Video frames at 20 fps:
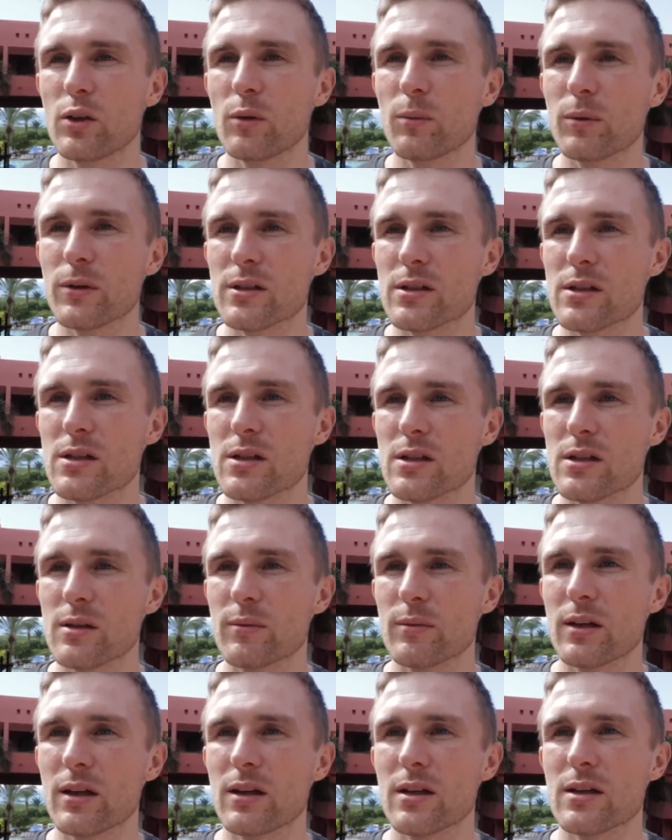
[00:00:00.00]
tubular
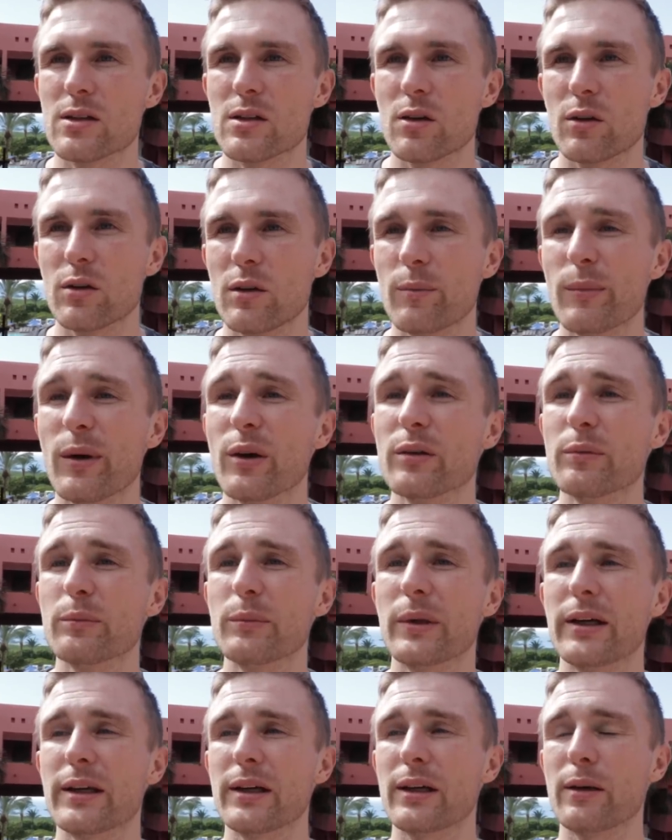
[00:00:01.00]
system that is on the mountain
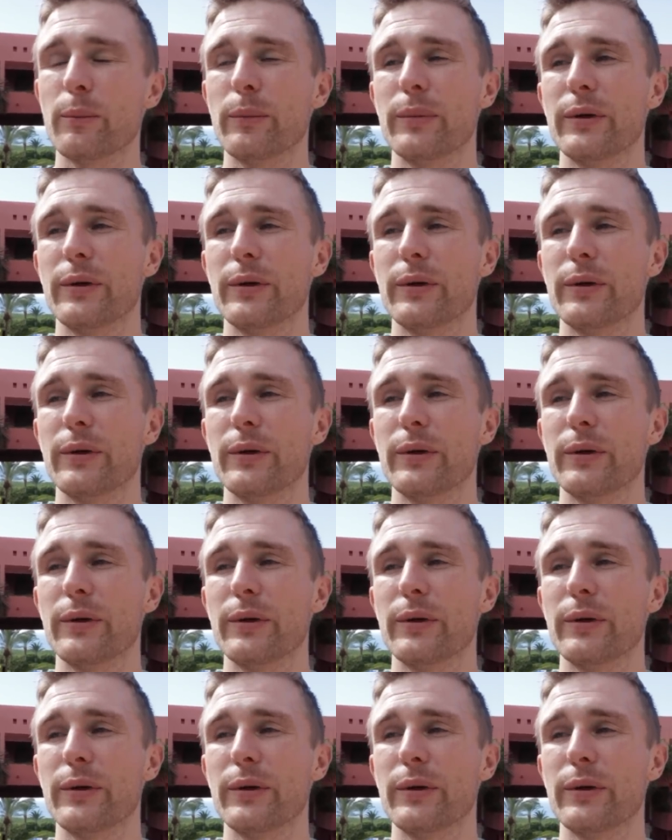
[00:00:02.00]
bike,